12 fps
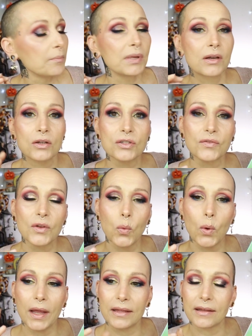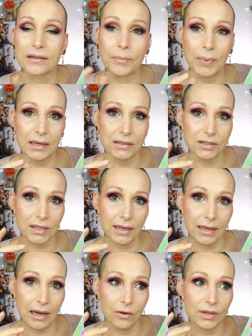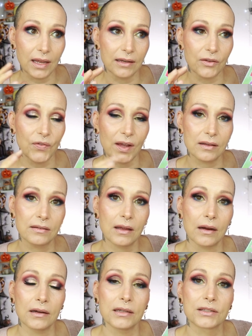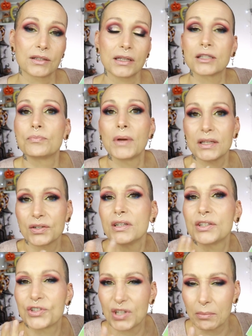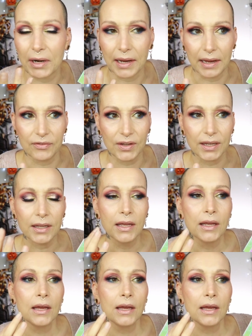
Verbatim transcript: because of the way that the palette is laid out and the fact that there is it's basically shimmer heavy